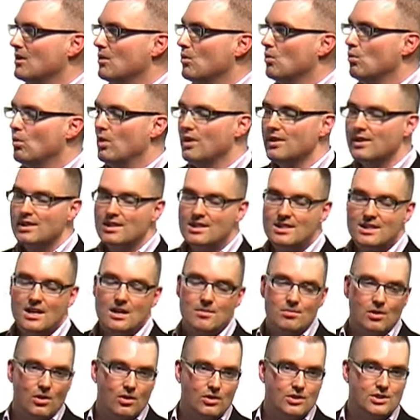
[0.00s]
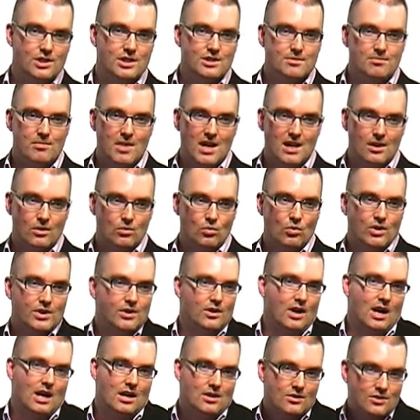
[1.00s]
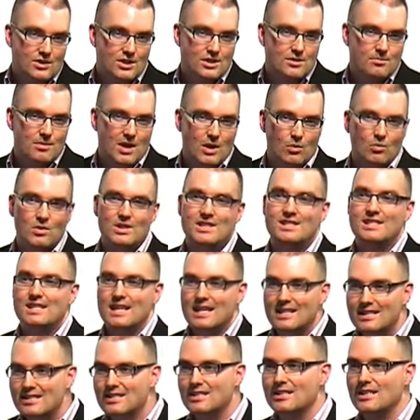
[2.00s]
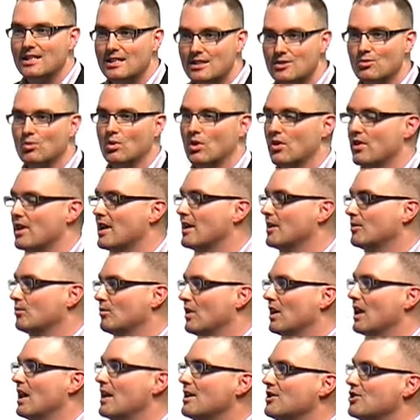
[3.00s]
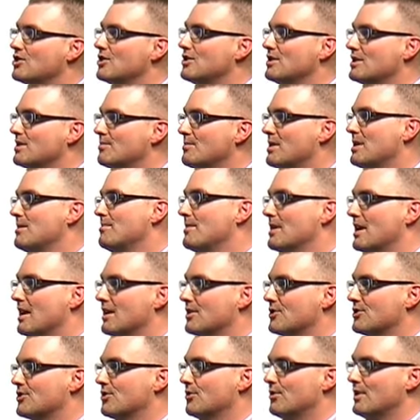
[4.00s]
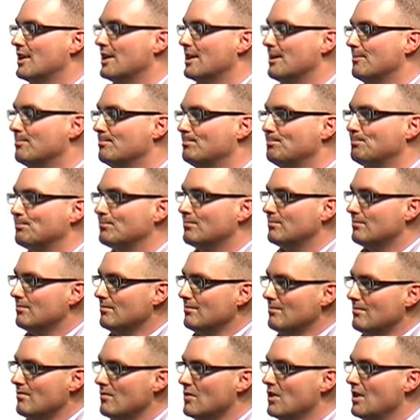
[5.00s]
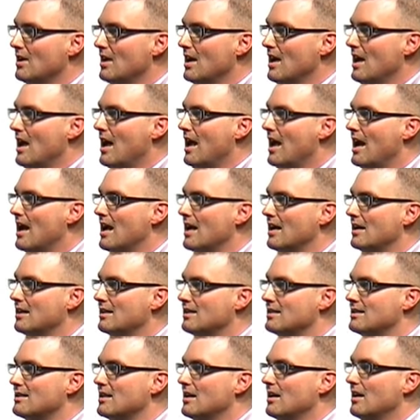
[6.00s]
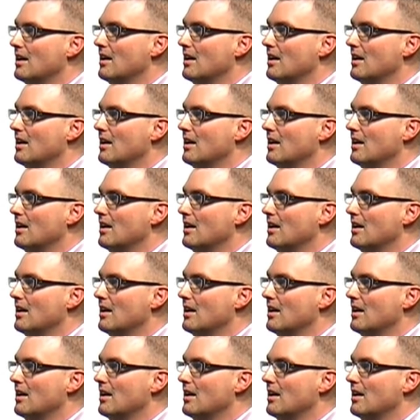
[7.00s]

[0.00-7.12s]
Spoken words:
what these typologies meant, what their houses meant, what densities were they in relation to PPS3. And